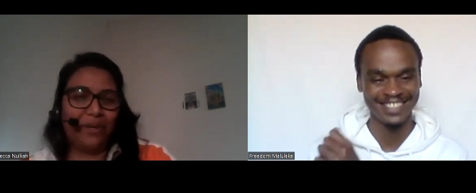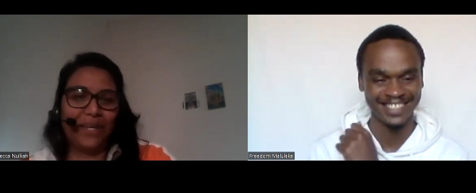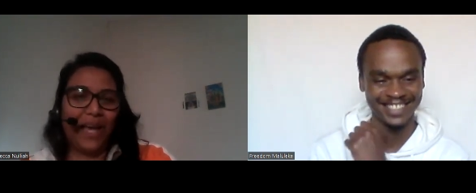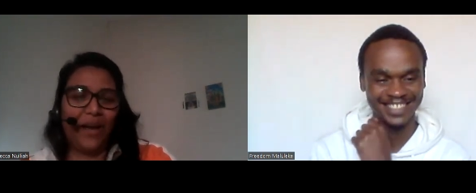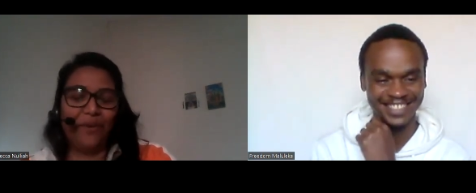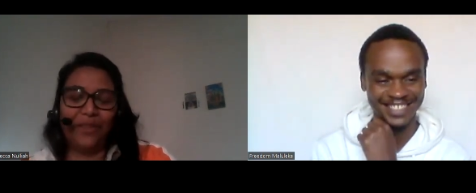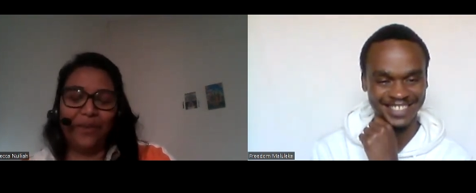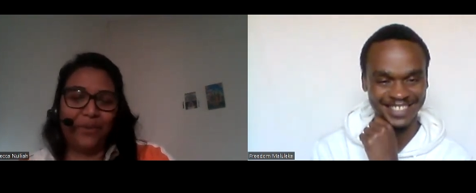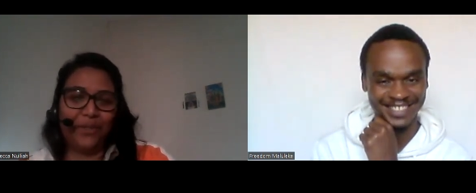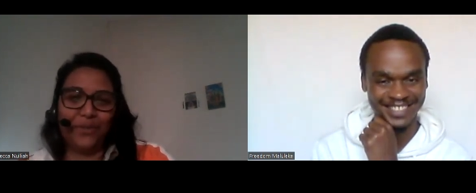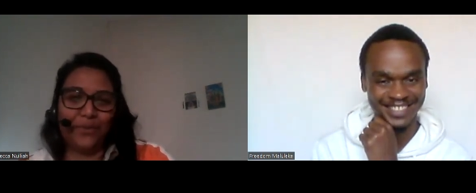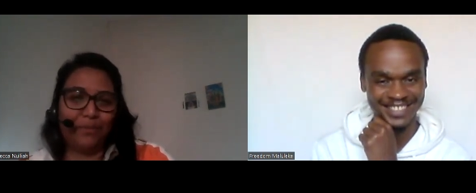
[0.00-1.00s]
Speaker 1: yeah. and how they
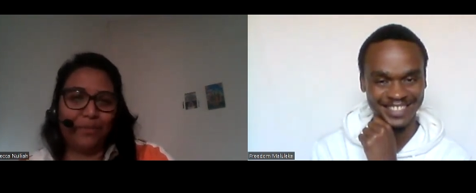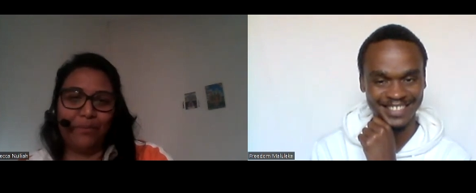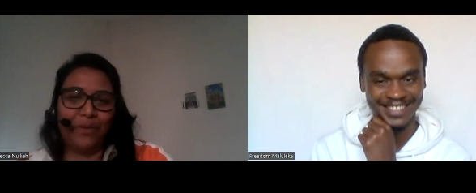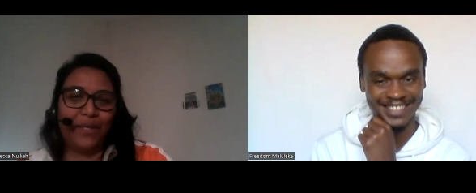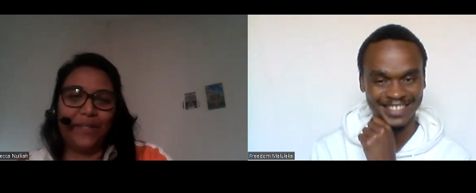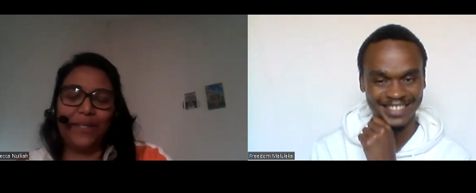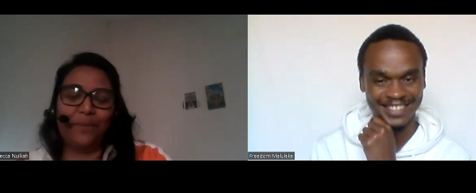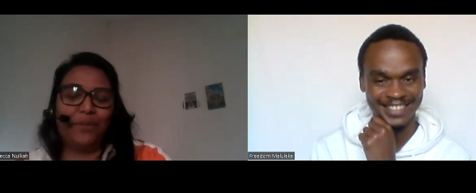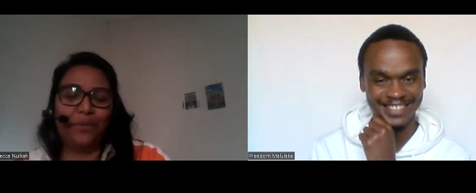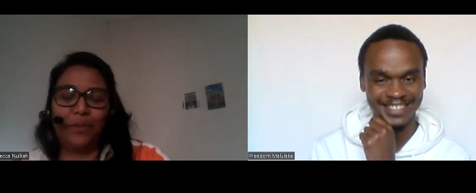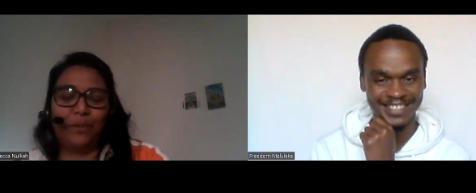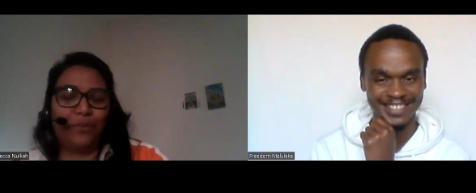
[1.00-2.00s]
want to remember. It's up to
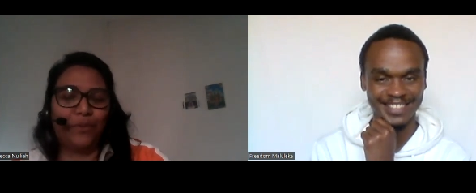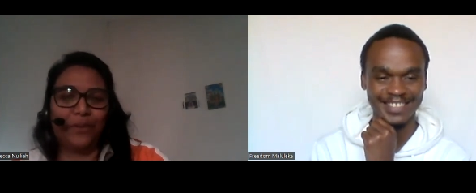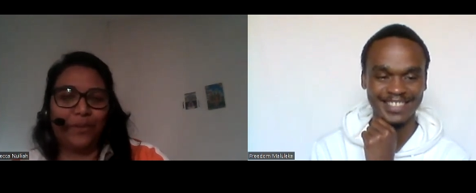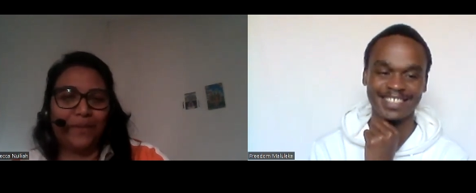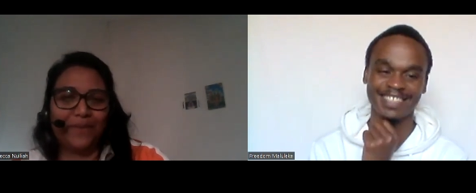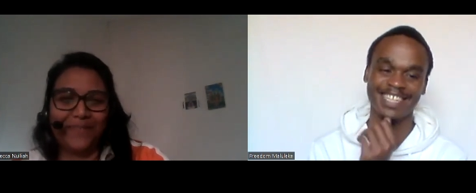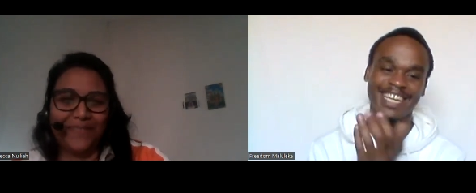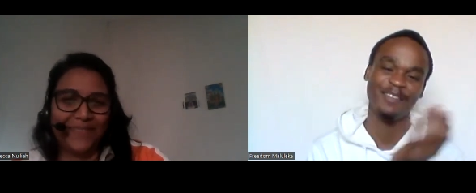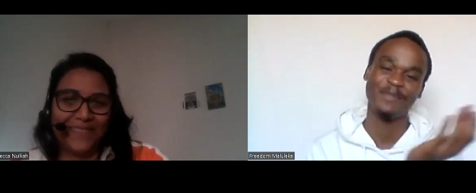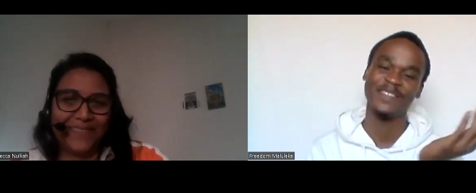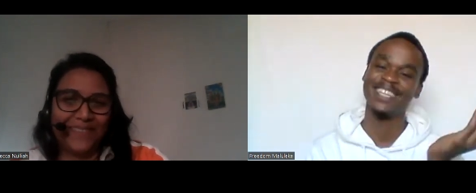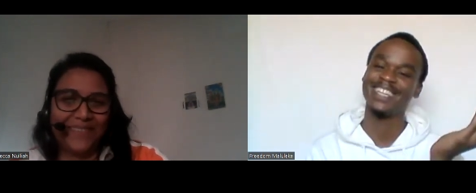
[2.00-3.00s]
people.
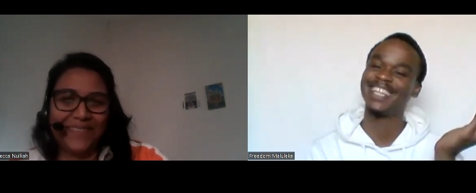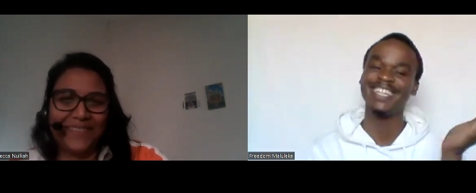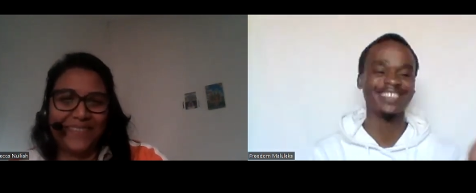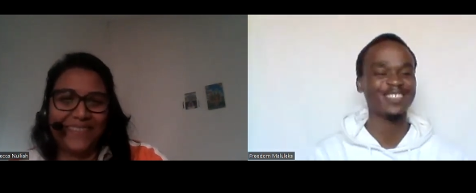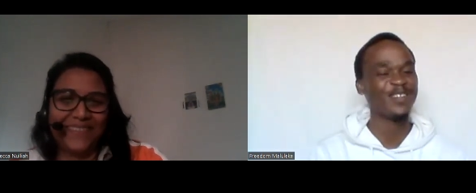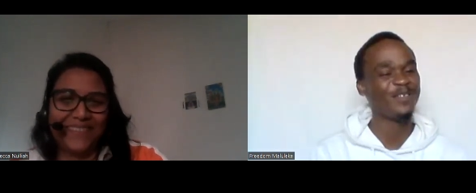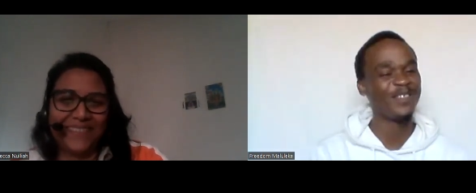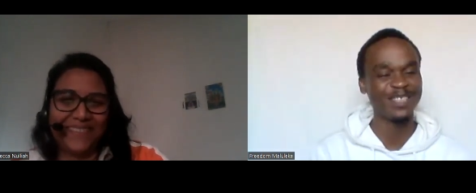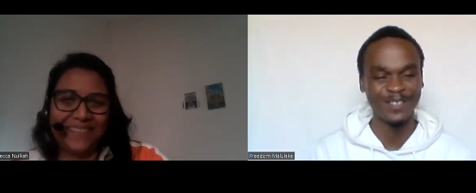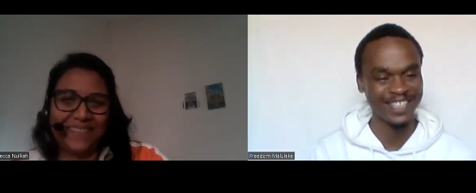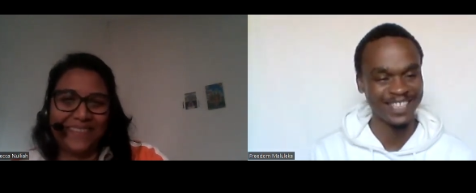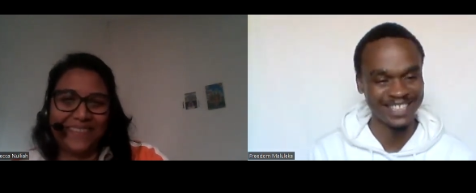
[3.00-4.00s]
Speaker 2: Yeah. Thank you so
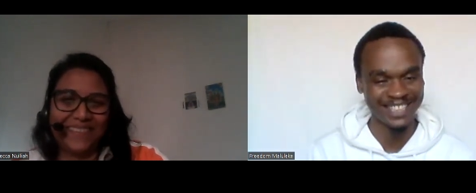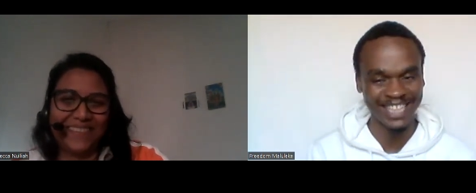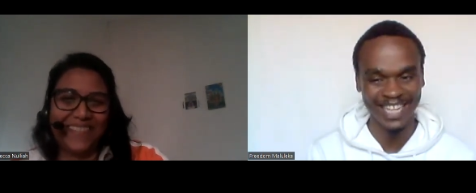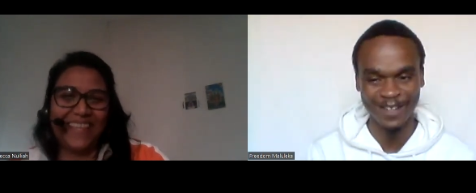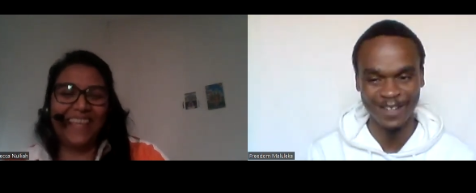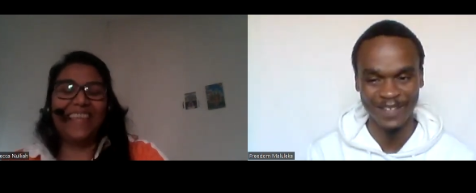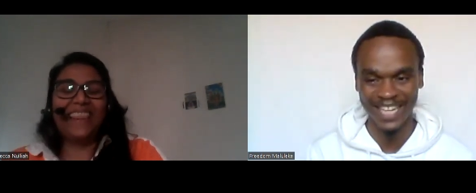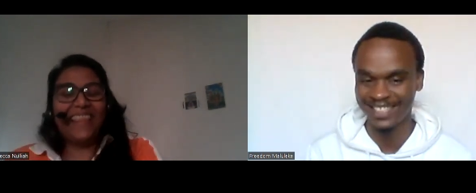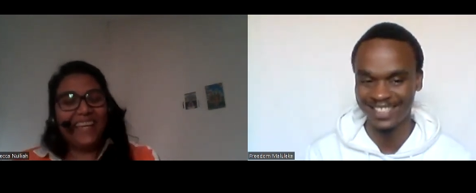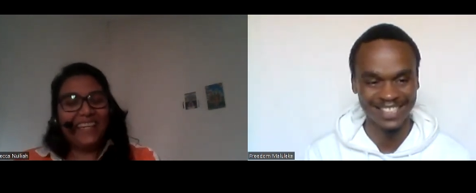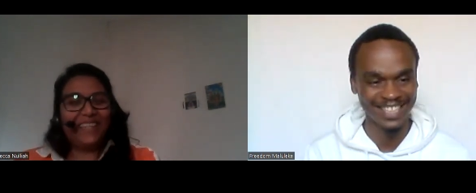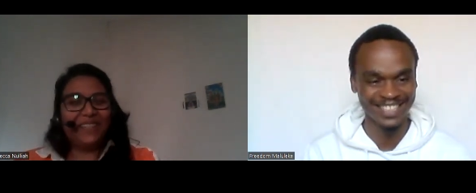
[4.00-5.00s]
much for your time.
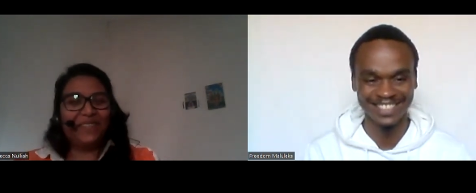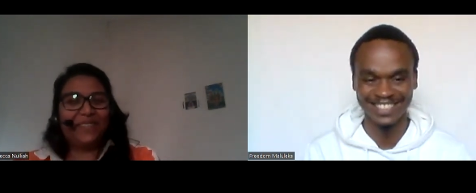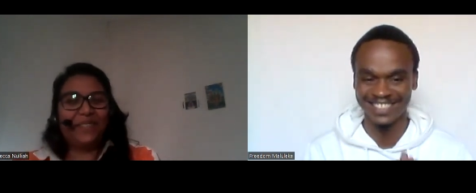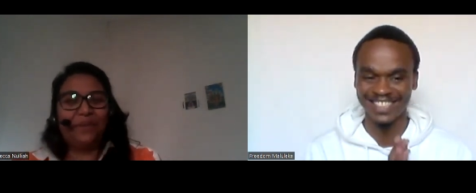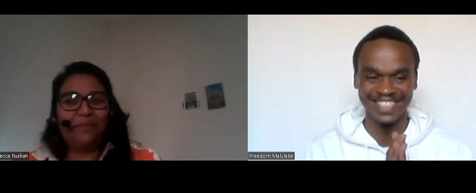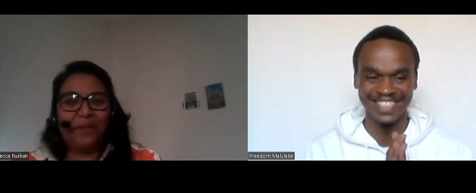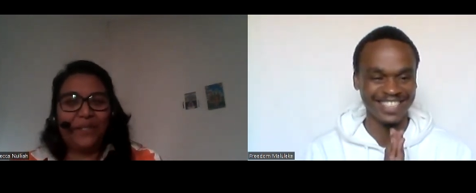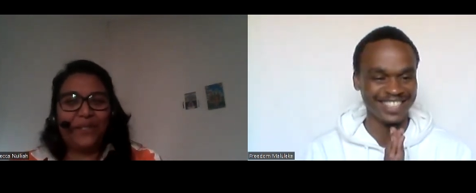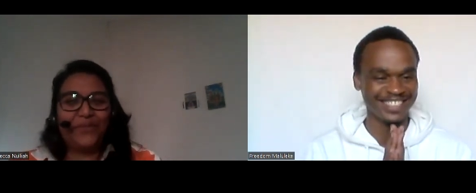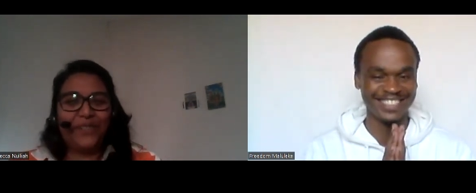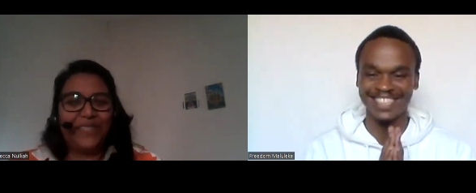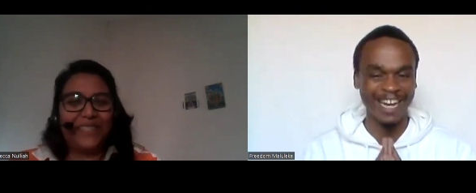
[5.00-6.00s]
Thank you so Thank much, you.
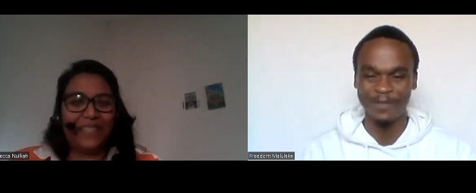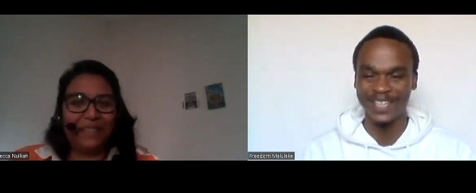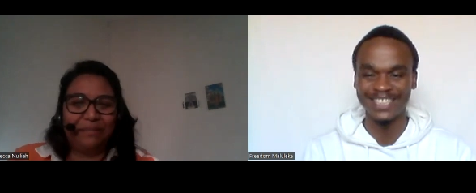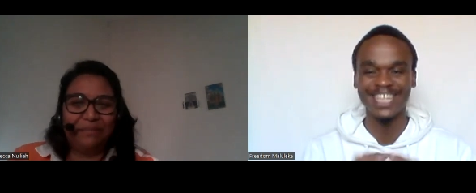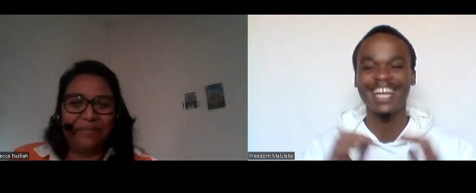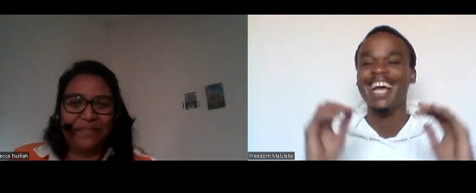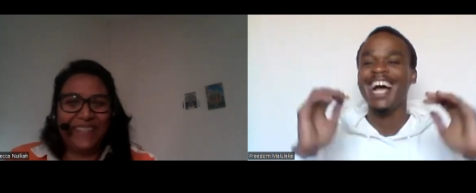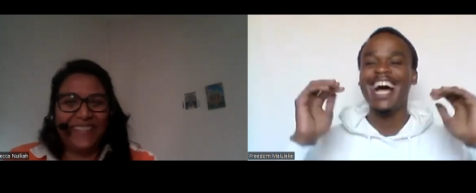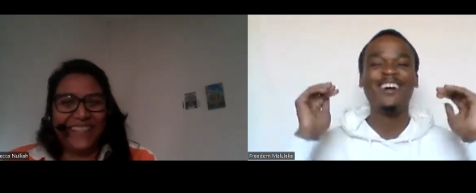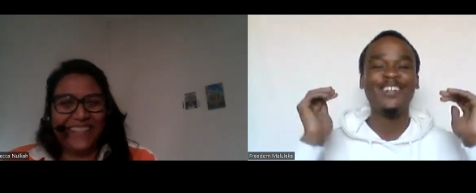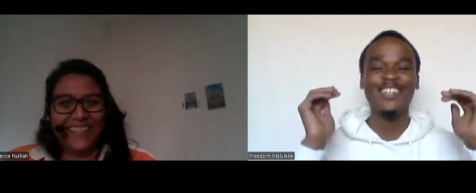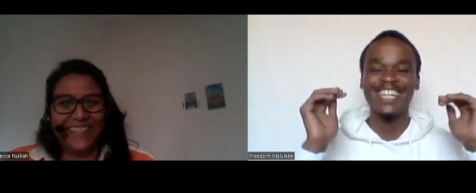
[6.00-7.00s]
Freedom.
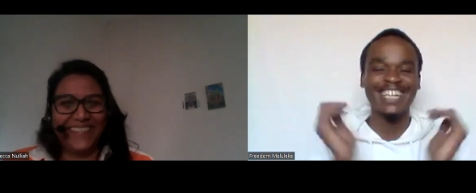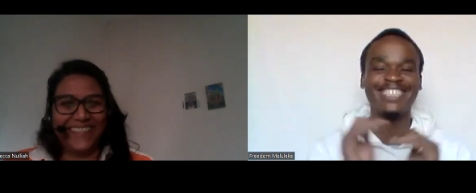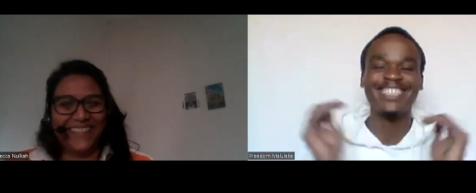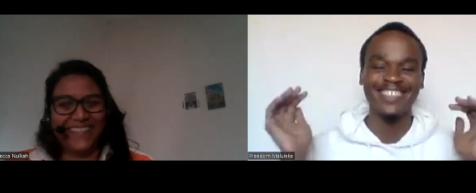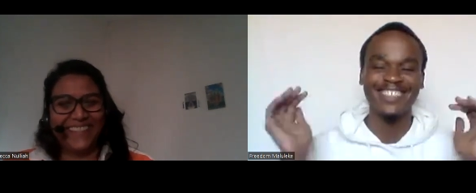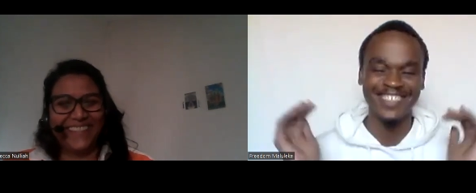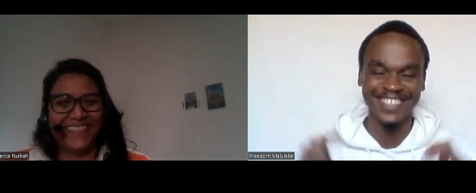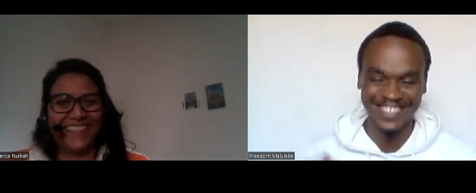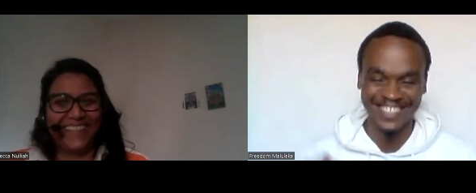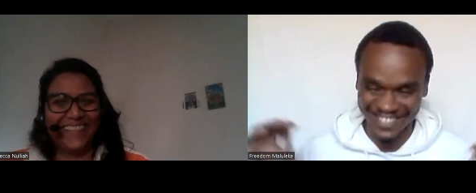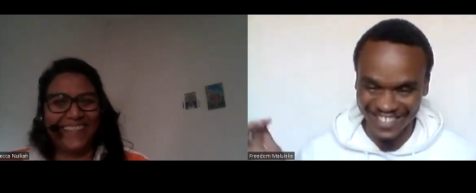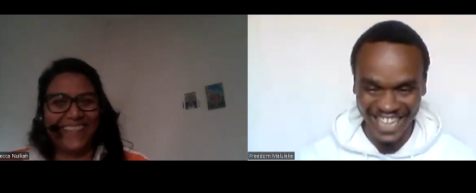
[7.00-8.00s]
I would like to
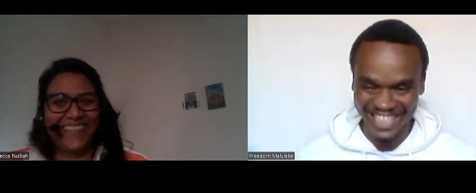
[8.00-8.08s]
host you